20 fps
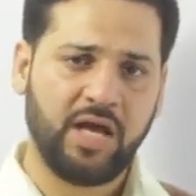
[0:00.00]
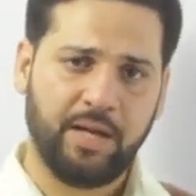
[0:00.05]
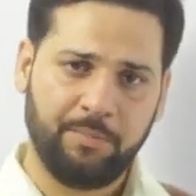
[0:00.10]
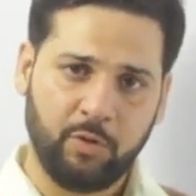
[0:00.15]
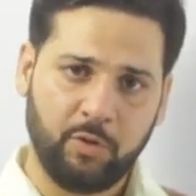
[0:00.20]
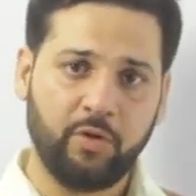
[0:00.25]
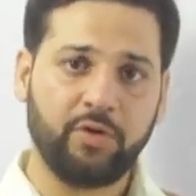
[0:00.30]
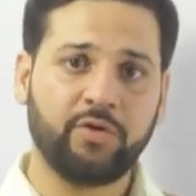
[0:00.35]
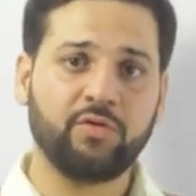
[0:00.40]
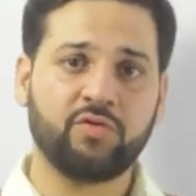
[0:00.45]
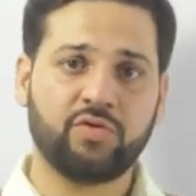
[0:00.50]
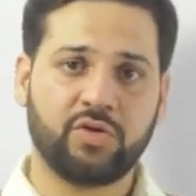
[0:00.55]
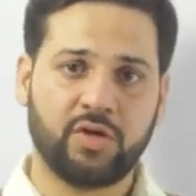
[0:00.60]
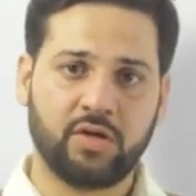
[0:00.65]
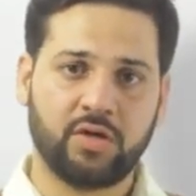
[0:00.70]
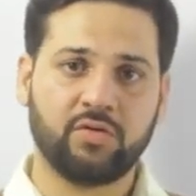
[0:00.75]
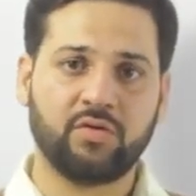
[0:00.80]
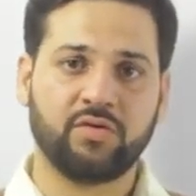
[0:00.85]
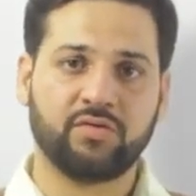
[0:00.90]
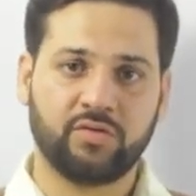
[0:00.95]
I'm going to
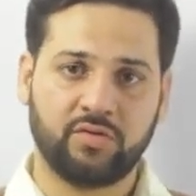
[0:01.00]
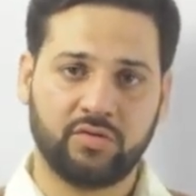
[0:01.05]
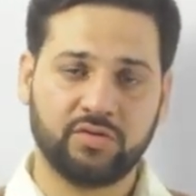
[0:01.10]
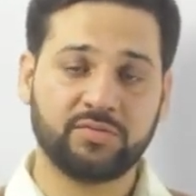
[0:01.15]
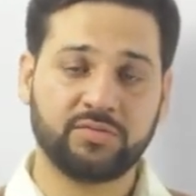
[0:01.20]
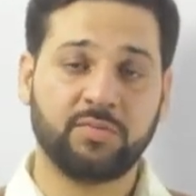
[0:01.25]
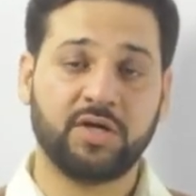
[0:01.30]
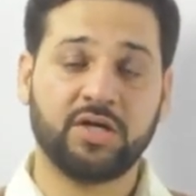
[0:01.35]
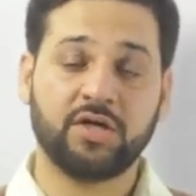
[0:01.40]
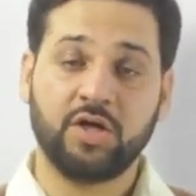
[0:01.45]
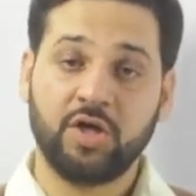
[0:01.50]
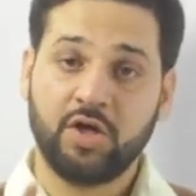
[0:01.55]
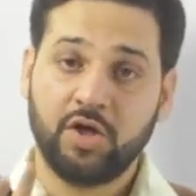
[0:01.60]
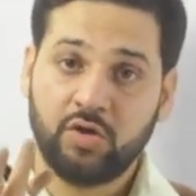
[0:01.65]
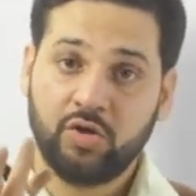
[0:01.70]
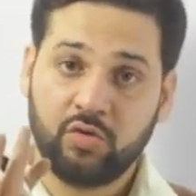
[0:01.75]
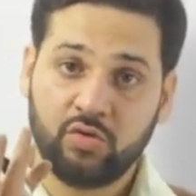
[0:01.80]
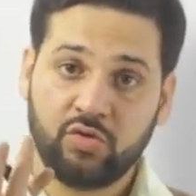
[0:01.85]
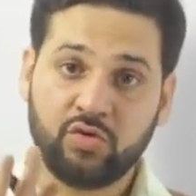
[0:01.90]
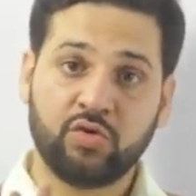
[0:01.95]
share those notes,
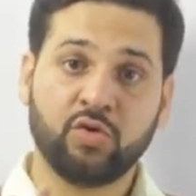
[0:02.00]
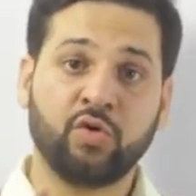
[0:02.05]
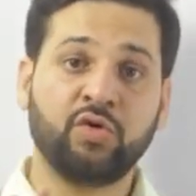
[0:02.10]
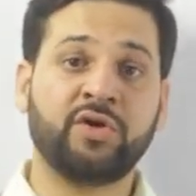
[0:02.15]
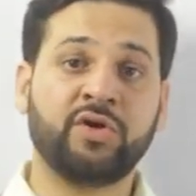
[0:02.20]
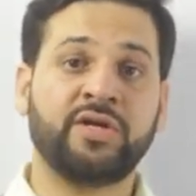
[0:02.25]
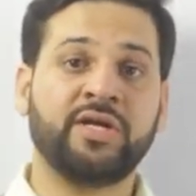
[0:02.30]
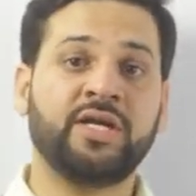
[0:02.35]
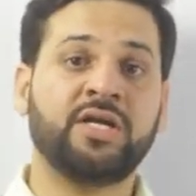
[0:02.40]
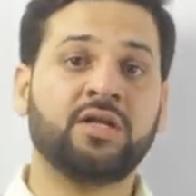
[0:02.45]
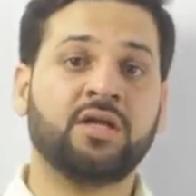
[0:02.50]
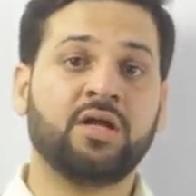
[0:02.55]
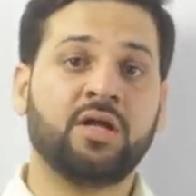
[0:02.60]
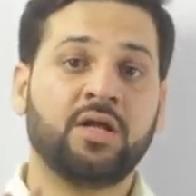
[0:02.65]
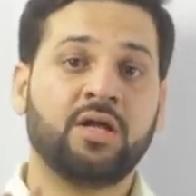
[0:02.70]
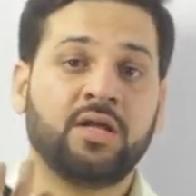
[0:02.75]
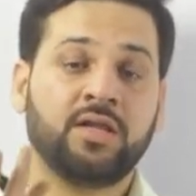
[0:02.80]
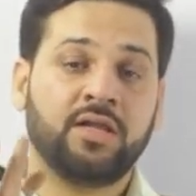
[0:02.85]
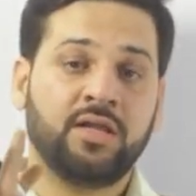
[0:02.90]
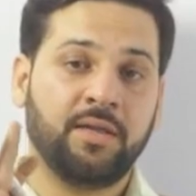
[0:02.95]
but you should read
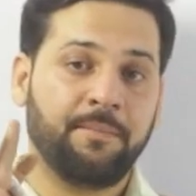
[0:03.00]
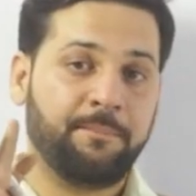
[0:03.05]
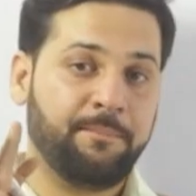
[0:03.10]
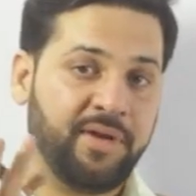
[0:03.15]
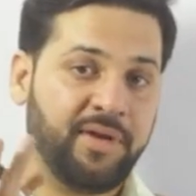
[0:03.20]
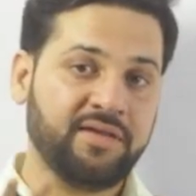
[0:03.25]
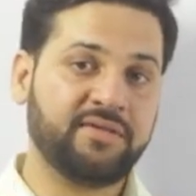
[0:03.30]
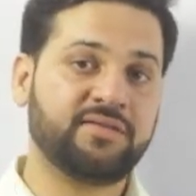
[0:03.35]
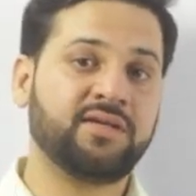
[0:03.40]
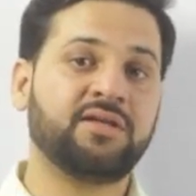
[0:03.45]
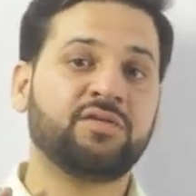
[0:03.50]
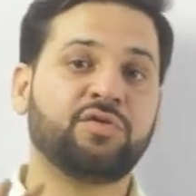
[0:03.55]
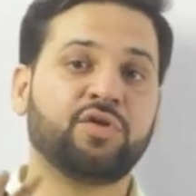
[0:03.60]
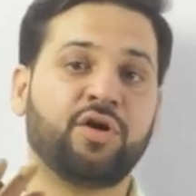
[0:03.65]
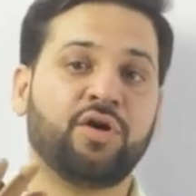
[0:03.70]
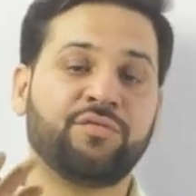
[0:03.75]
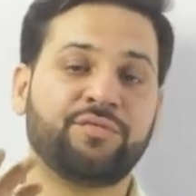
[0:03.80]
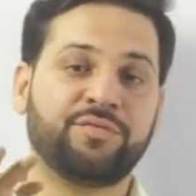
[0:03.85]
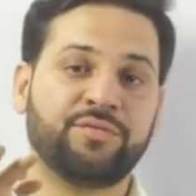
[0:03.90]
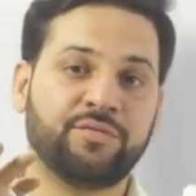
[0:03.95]
the basics
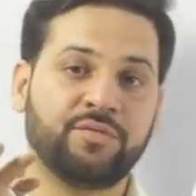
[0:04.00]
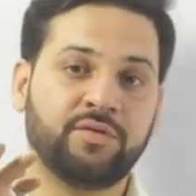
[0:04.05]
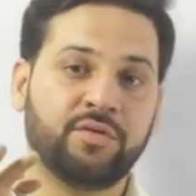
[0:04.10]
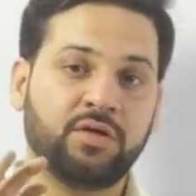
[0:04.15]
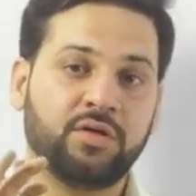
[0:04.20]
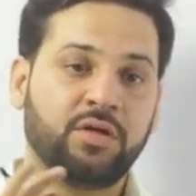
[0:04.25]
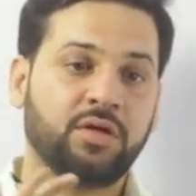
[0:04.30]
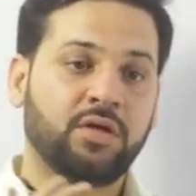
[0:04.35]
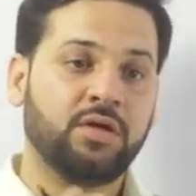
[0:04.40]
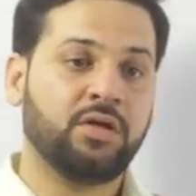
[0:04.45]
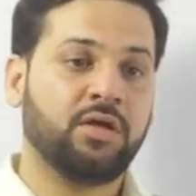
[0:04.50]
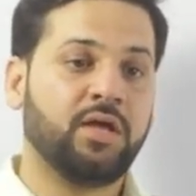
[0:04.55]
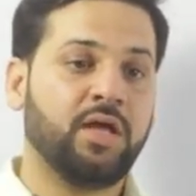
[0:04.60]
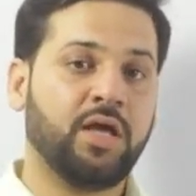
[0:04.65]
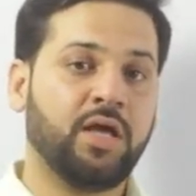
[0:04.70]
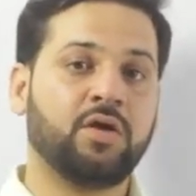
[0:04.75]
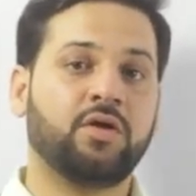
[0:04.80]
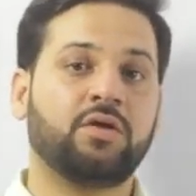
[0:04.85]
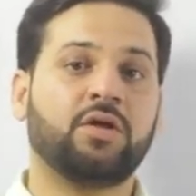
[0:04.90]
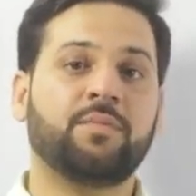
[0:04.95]
of
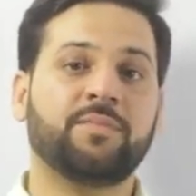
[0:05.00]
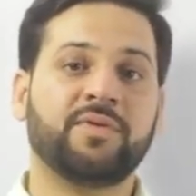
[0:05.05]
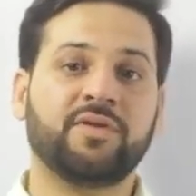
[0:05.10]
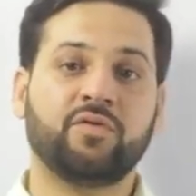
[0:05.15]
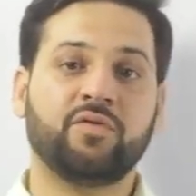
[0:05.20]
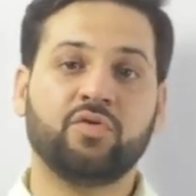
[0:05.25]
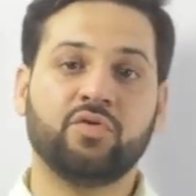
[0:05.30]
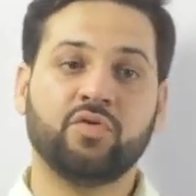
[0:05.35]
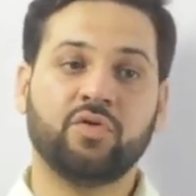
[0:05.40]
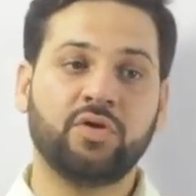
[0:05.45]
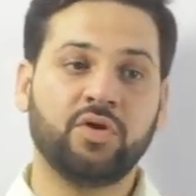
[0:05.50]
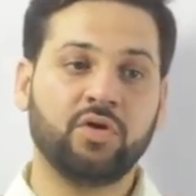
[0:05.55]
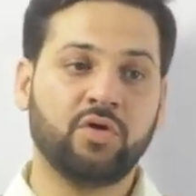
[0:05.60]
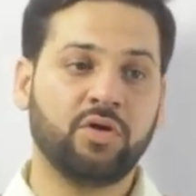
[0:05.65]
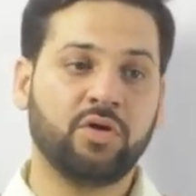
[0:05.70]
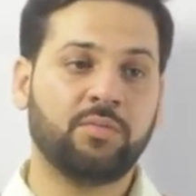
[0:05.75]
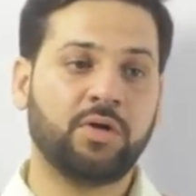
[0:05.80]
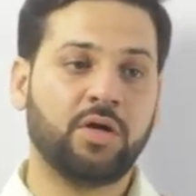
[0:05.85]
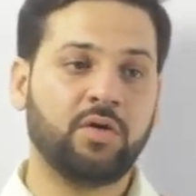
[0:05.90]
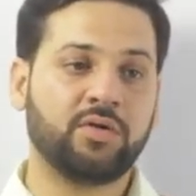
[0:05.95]
economics. You should
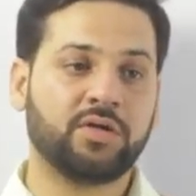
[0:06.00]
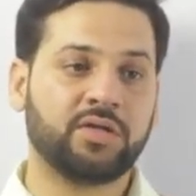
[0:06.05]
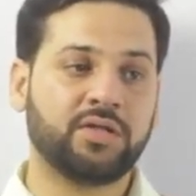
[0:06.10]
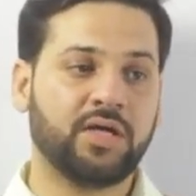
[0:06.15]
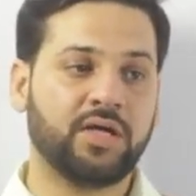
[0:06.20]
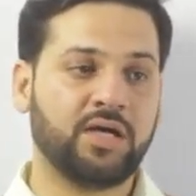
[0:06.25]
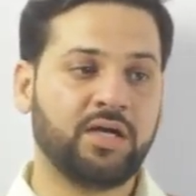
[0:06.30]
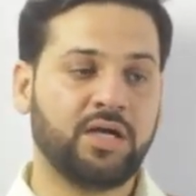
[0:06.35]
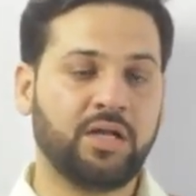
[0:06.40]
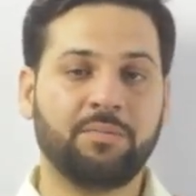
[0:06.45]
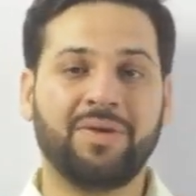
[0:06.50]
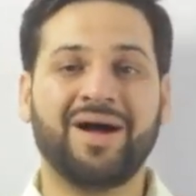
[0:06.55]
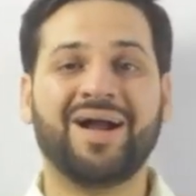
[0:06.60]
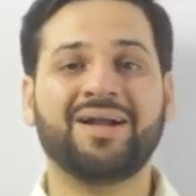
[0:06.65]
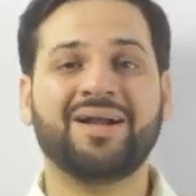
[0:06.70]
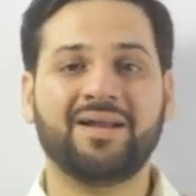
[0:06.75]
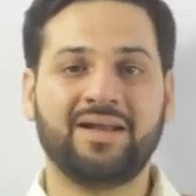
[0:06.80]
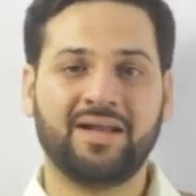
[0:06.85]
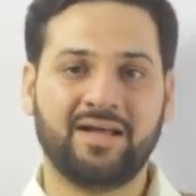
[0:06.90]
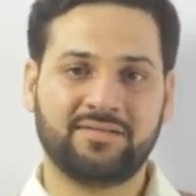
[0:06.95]
know about the
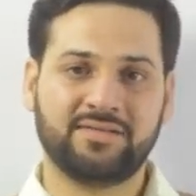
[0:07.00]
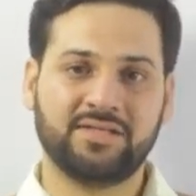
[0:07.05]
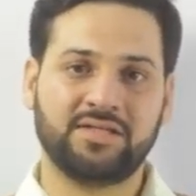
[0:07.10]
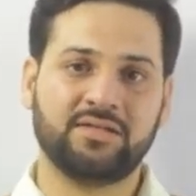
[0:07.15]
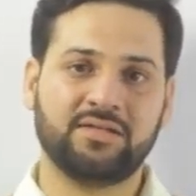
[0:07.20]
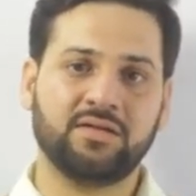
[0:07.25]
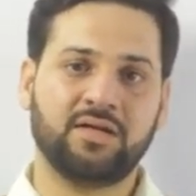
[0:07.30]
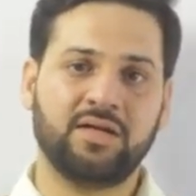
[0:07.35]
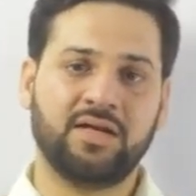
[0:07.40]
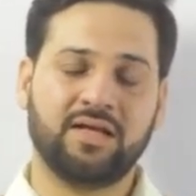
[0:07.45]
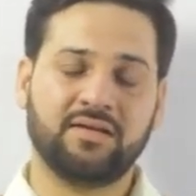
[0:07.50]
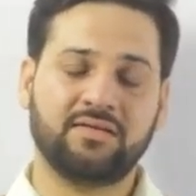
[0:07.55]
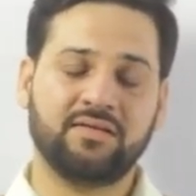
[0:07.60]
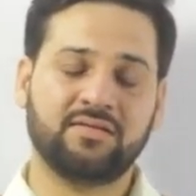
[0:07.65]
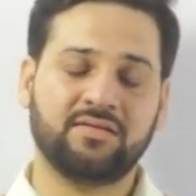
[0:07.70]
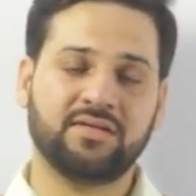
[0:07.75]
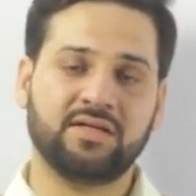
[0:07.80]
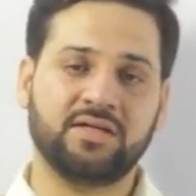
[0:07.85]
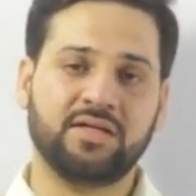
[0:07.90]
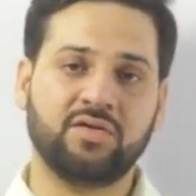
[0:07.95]
demand
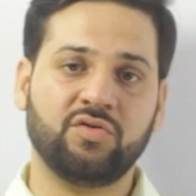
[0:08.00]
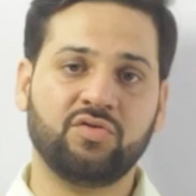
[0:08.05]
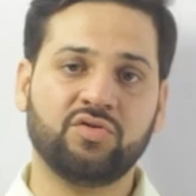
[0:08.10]
elasticity.